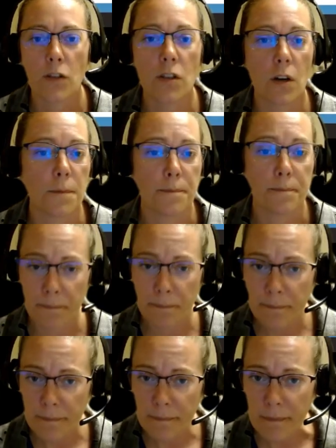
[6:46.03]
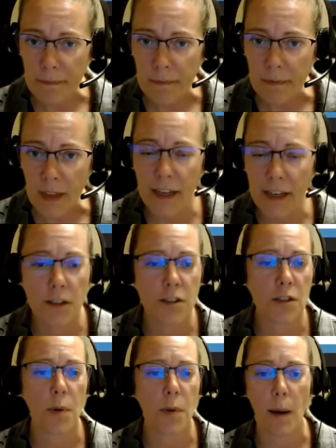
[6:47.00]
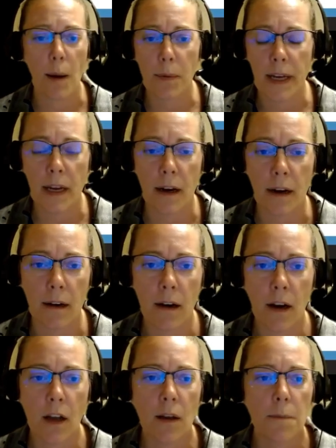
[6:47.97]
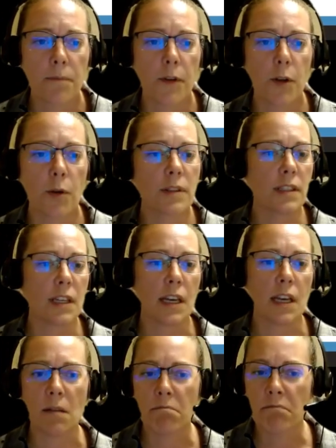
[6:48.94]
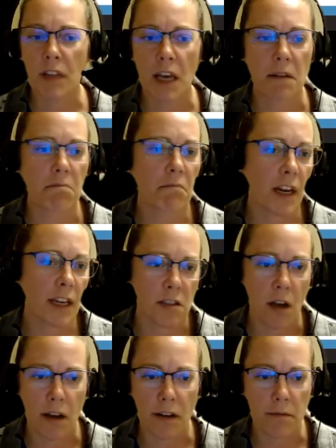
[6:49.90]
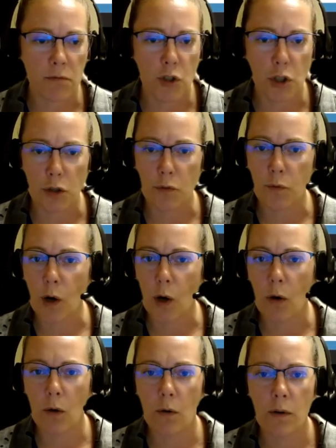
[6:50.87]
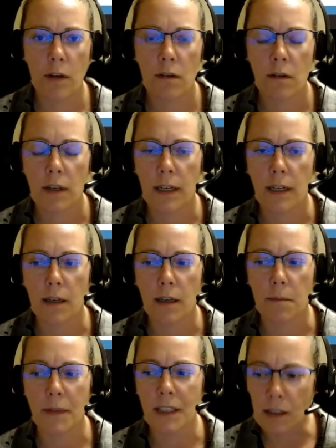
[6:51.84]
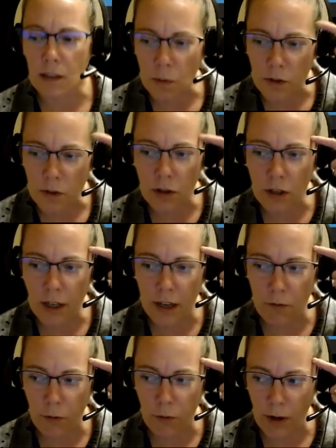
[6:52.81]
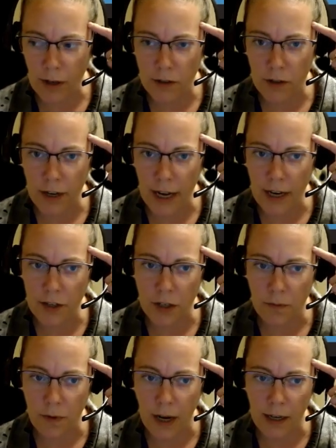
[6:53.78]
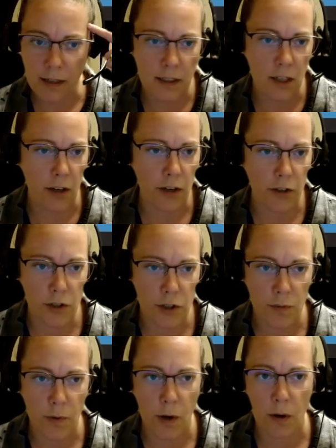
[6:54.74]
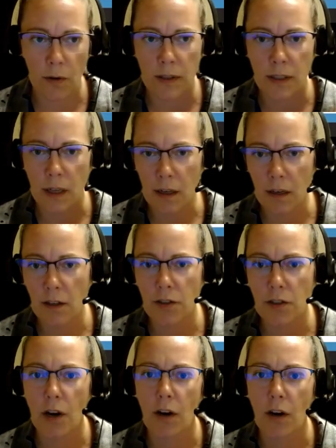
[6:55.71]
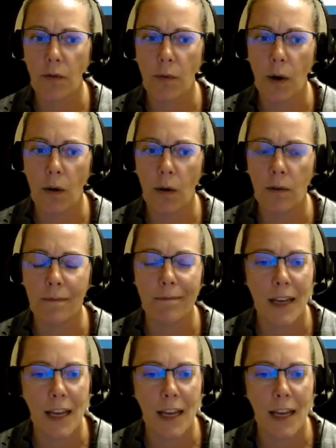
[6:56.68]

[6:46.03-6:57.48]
So here's the property here. You can see that it's on a dirt road. This is what you're looking for as you're an agent, right? It's on a dirt road. It's not on a tarred road.